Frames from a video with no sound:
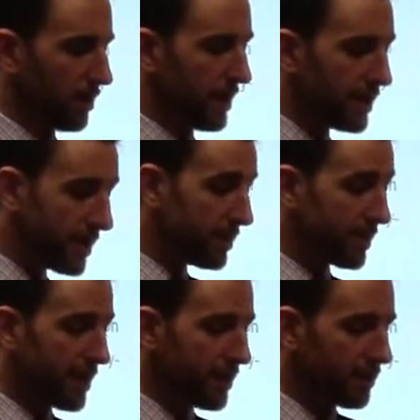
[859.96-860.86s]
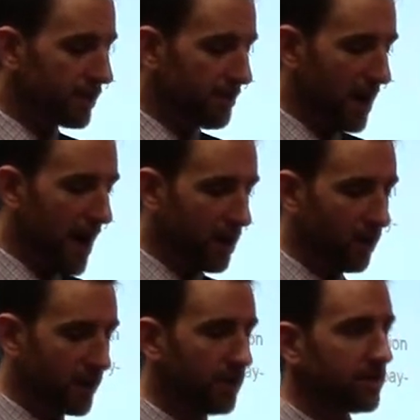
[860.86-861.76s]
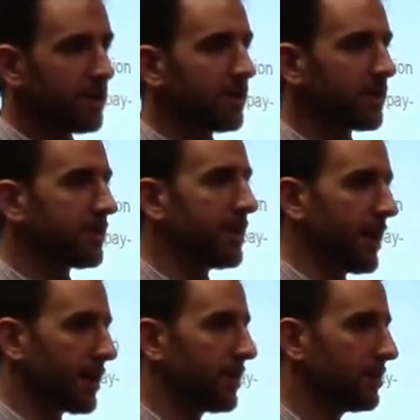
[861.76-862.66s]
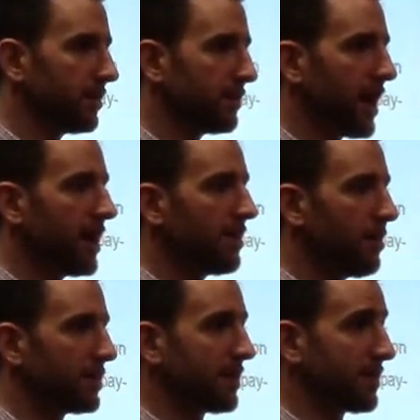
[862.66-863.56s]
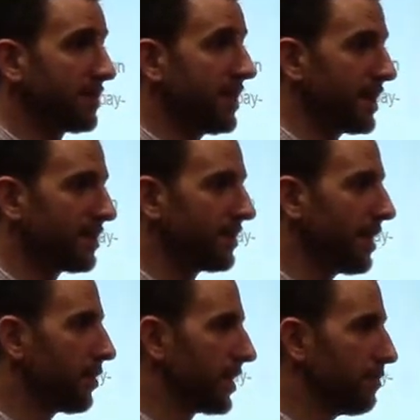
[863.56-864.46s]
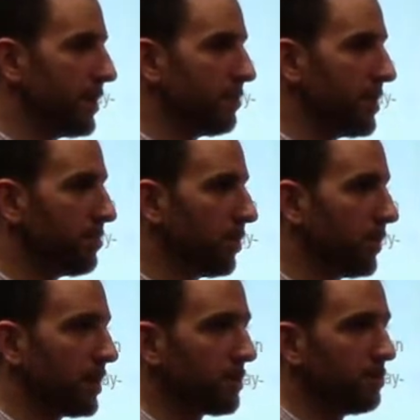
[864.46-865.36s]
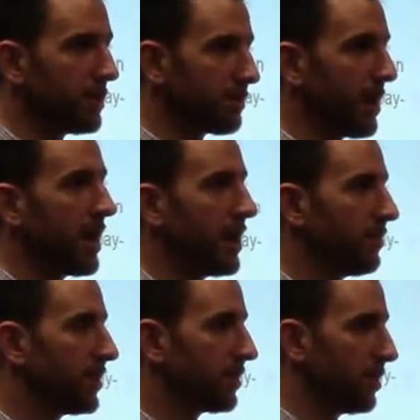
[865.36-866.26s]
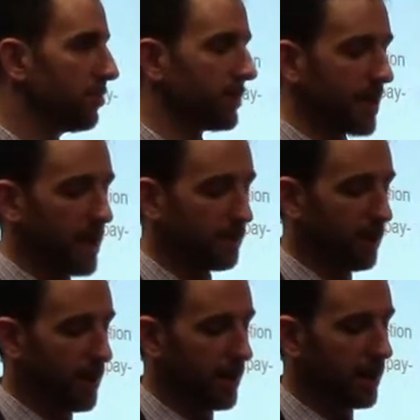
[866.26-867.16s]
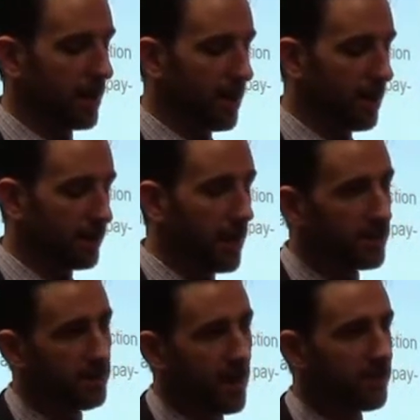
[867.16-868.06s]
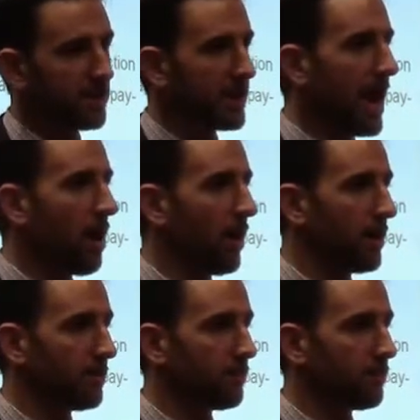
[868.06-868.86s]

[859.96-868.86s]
They did do something I call GILTY the stick. Okay, that was the stick that they were going to beat people with who misbehaved in global tax planning. They also gave us a carrot.